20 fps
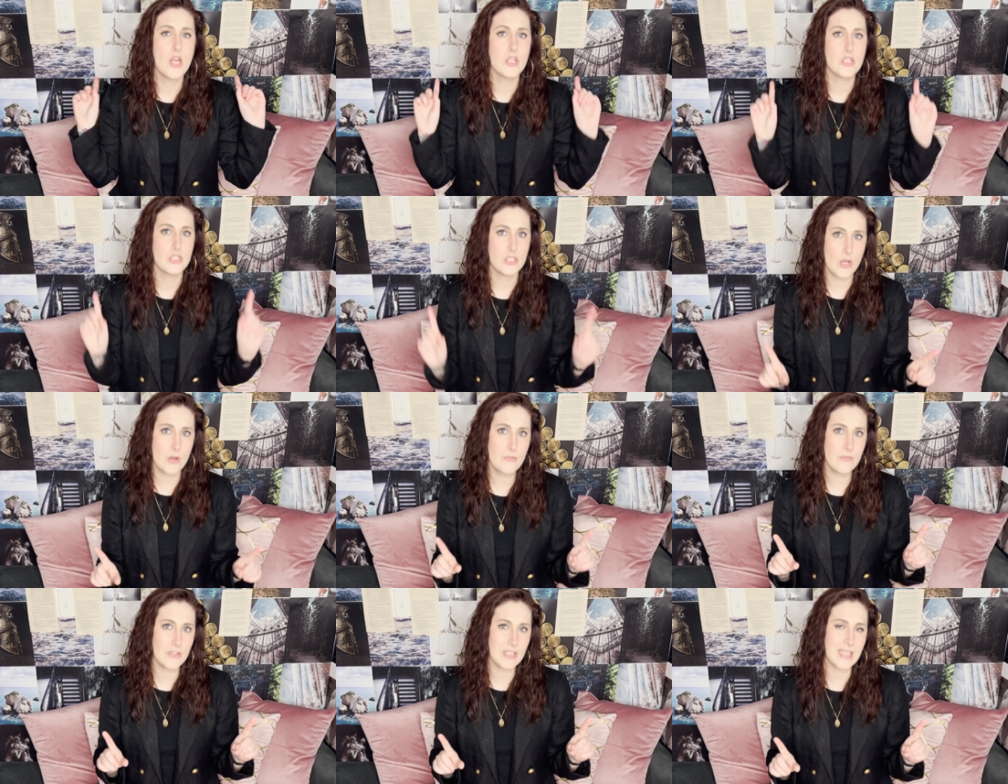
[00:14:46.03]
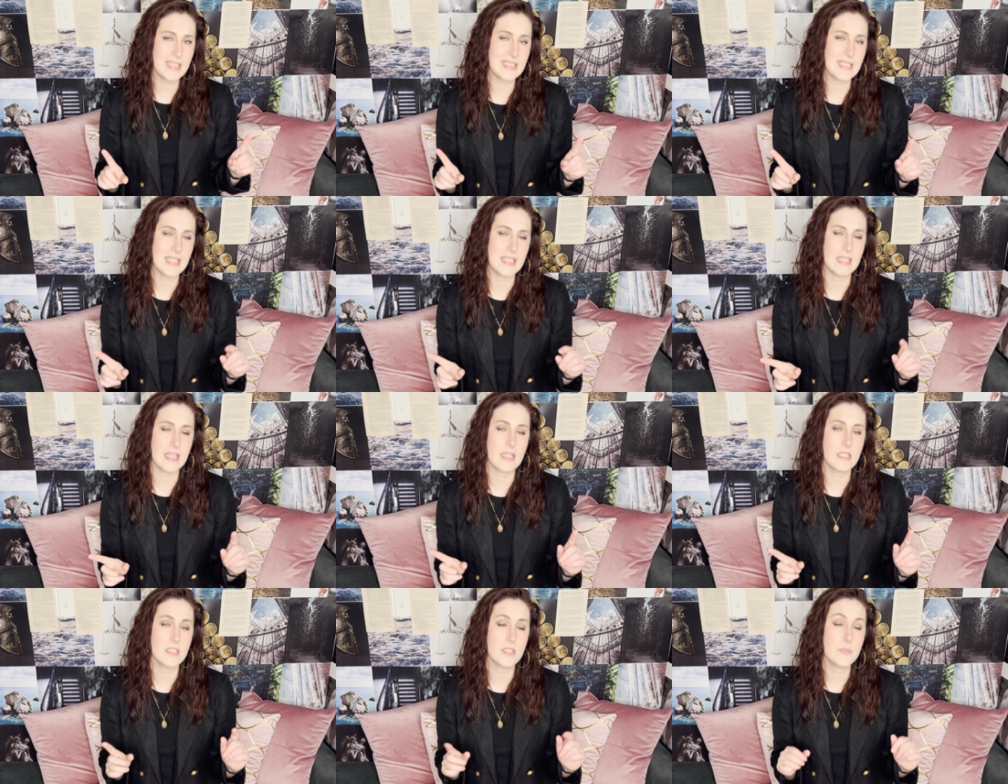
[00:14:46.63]
don't forget to hit
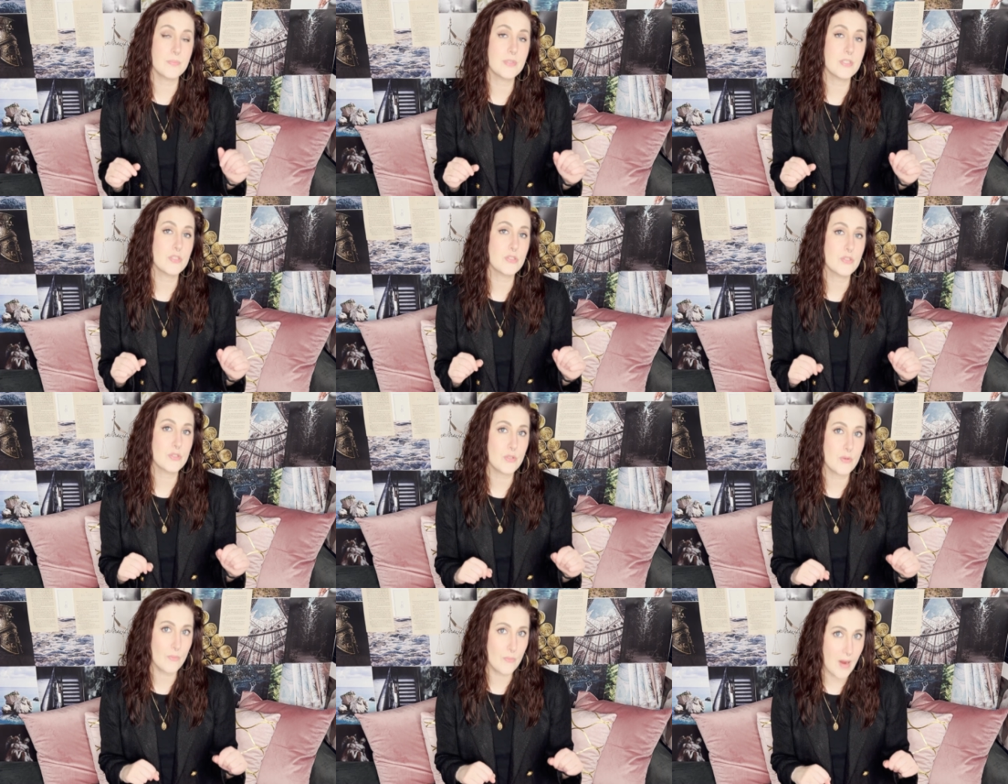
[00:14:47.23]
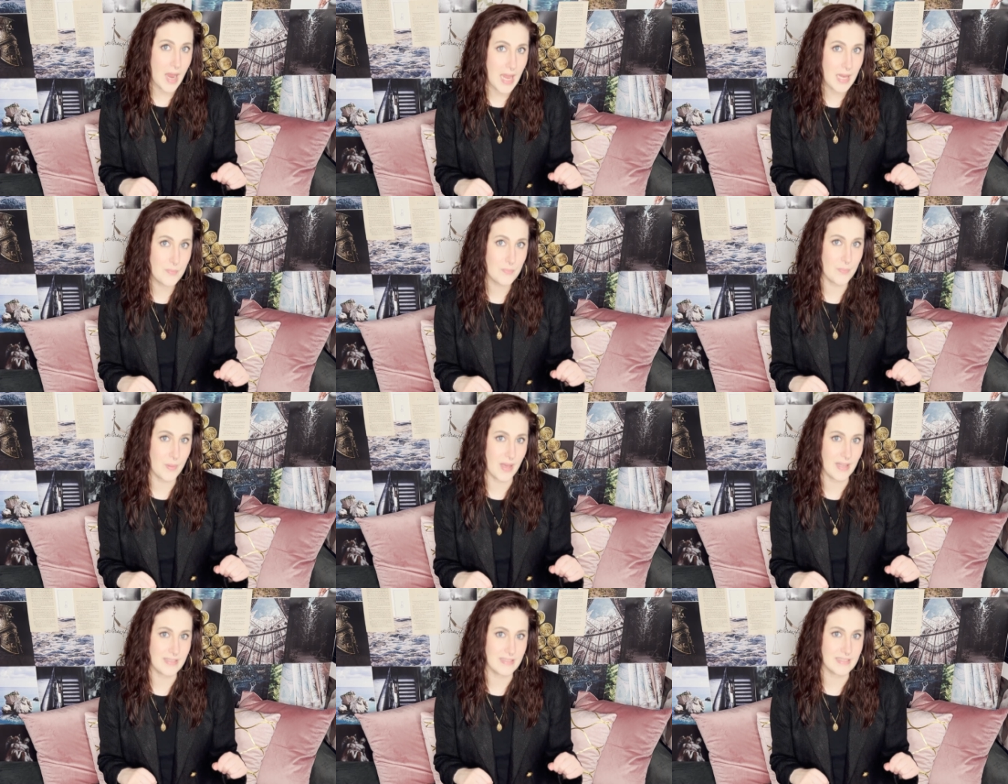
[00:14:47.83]
that subscribe
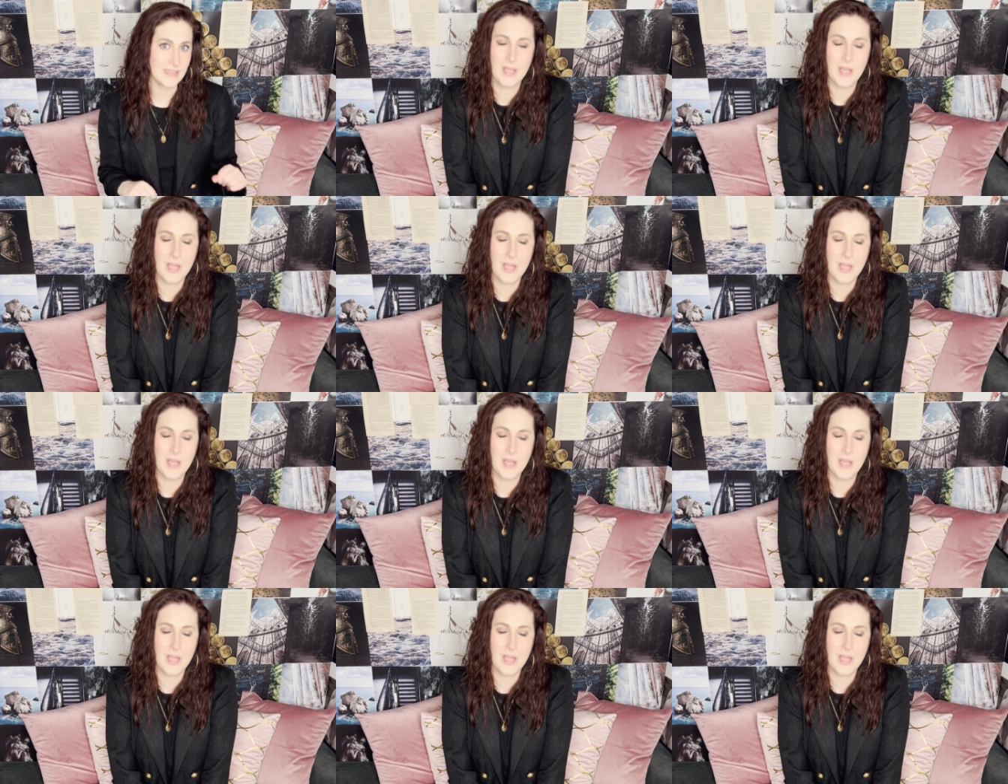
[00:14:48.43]
button.